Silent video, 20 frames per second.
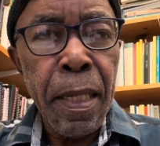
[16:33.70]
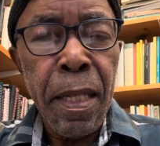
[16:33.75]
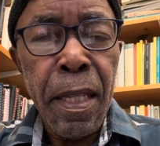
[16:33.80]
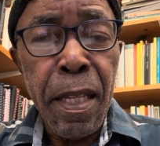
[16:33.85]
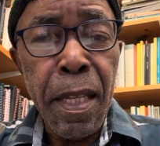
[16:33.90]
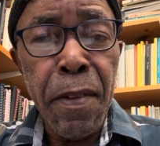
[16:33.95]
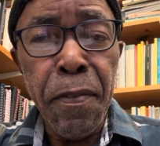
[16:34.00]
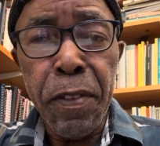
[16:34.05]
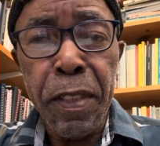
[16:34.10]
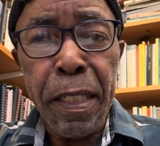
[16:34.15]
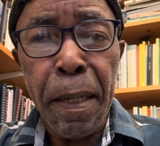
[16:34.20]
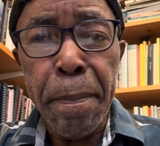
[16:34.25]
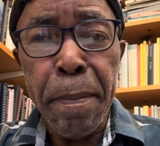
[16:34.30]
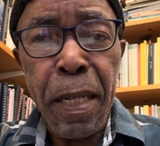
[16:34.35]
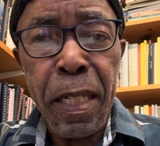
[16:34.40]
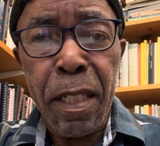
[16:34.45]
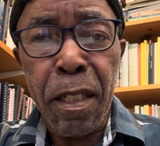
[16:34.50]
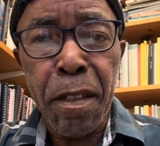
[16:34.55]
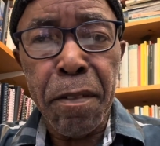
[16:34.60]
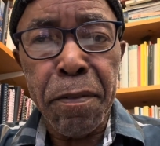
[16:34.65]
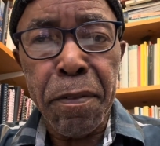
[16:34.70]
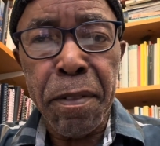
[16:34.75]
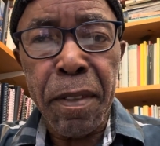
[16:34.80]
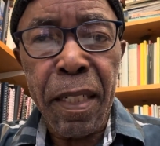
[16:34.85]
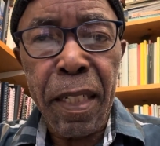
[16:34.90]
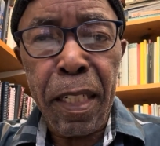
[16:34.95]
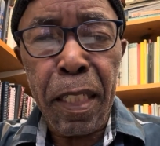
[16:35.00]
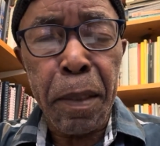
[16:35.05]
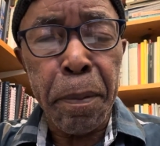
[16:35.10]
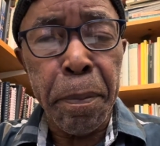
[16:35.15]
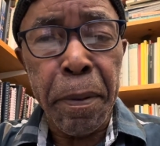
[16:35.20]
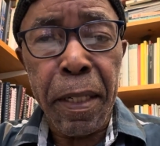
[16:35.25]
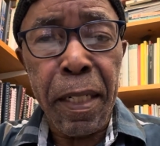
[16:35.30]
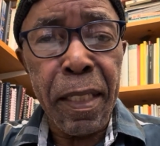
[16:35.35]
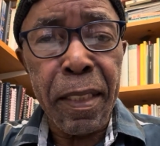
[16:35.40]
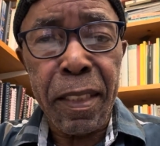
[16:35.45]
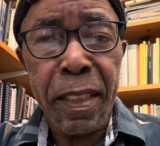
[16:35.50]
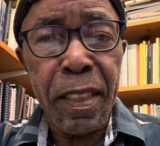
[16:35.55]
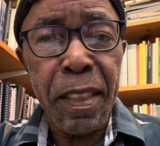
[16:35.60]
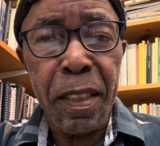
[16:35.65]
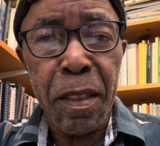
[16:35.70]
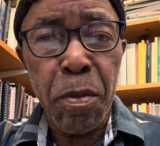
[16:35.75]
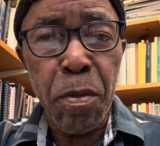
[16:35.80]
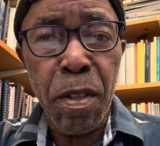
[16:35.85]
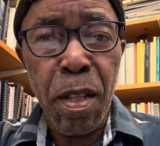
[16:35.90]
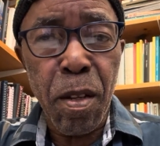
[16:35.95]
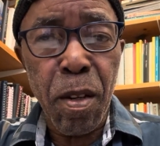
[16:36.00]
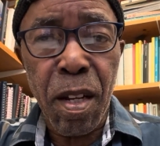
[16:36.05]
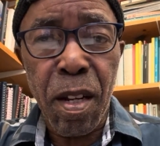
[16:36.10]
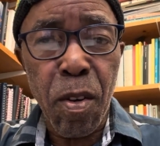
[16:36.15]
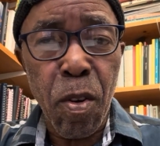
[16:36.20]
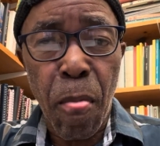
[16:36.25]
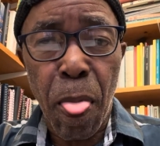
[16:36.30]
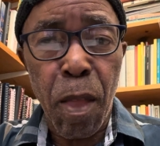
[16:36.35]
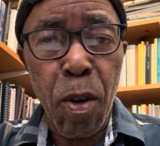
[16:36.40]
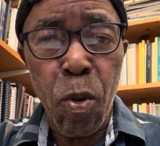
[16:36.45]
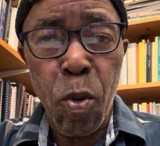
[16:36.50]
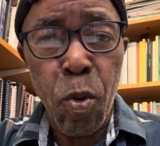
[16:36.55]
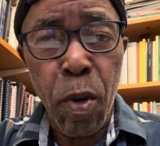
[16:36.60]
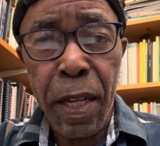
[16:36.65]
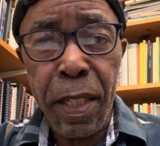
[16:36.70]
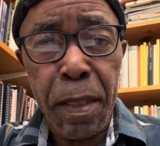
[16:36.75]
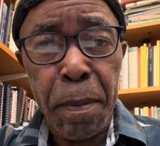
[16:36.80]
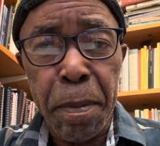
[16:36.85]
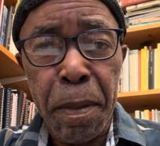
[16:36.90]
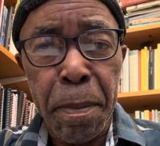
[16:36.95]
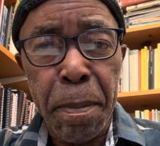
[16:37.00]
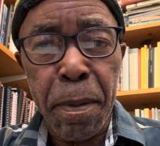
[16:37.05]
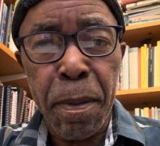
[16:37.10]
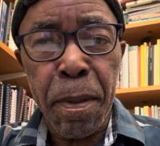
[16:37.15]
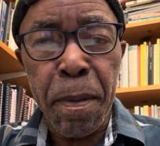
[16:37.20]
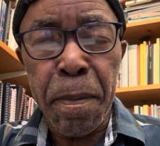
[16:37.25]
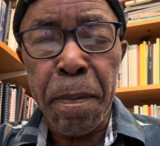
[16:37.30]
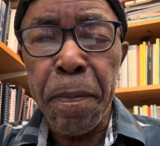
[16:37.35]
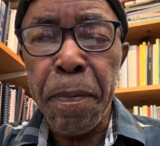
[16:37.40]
if it's a matter of experiences with white people,